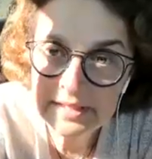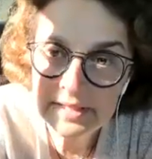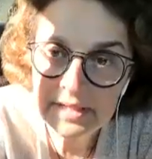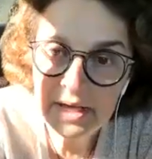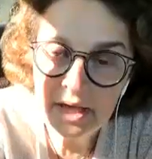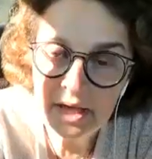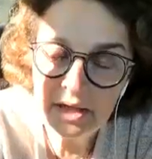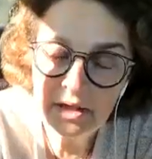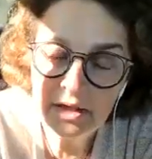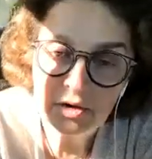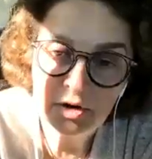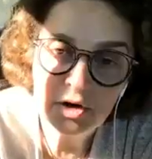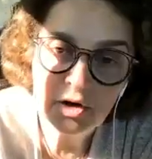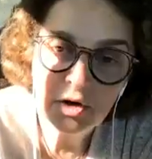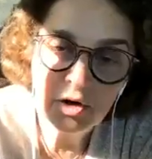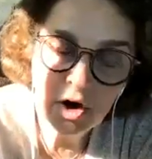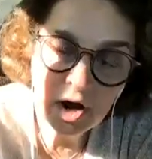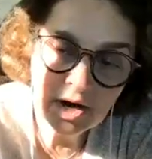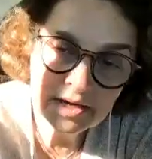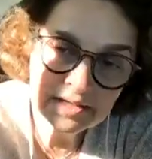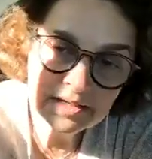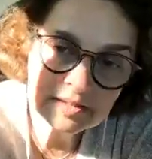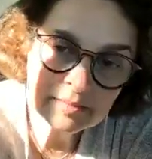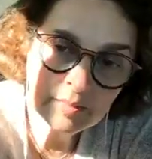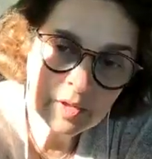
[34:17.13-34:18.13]
together
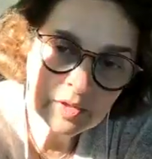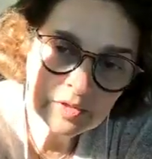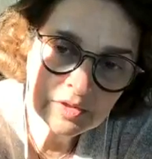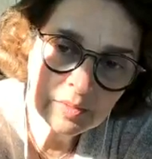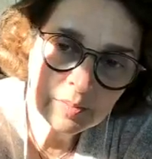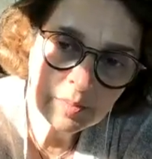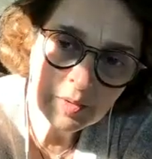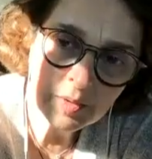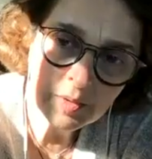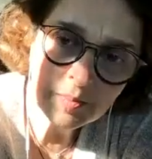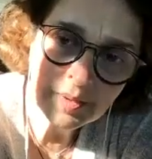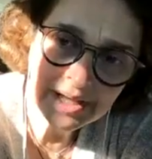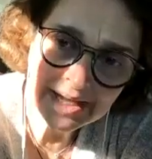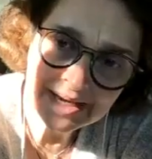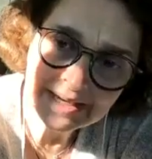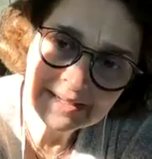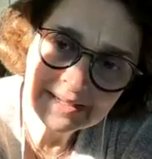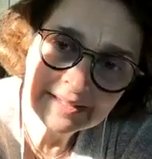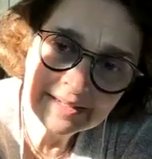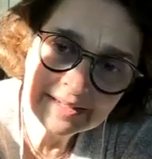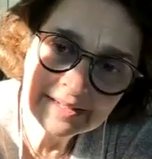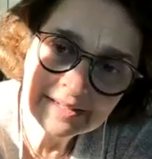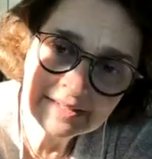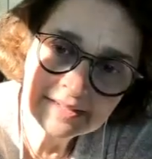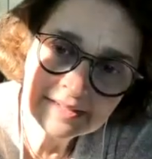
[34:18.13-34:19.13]
across multiple
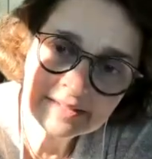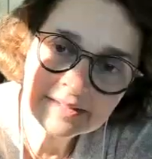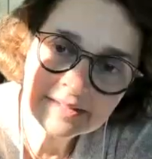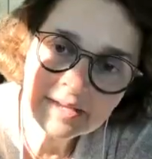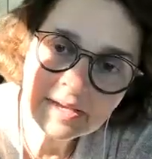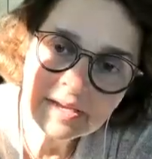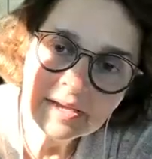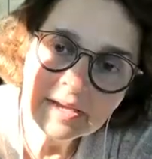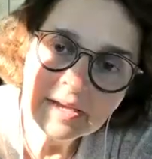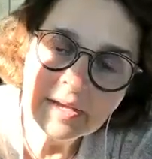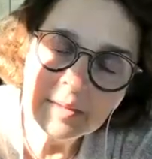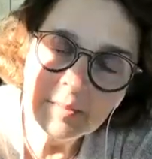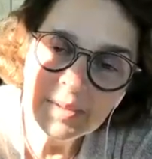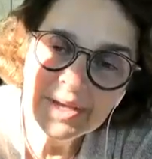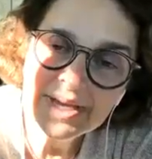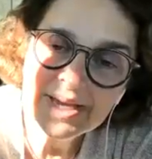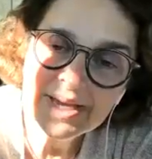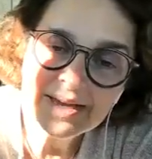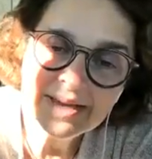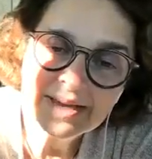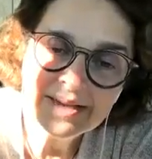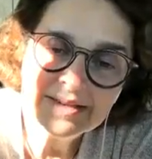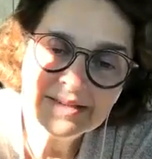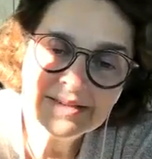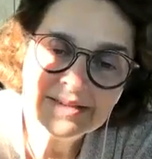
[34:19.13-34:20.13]
places,
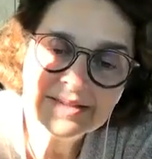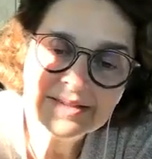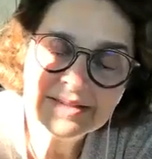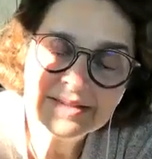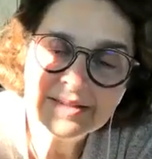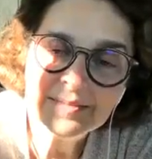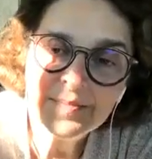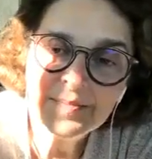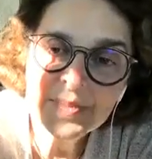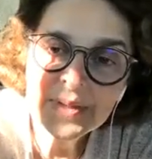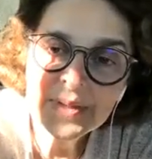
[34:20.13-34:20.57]
because,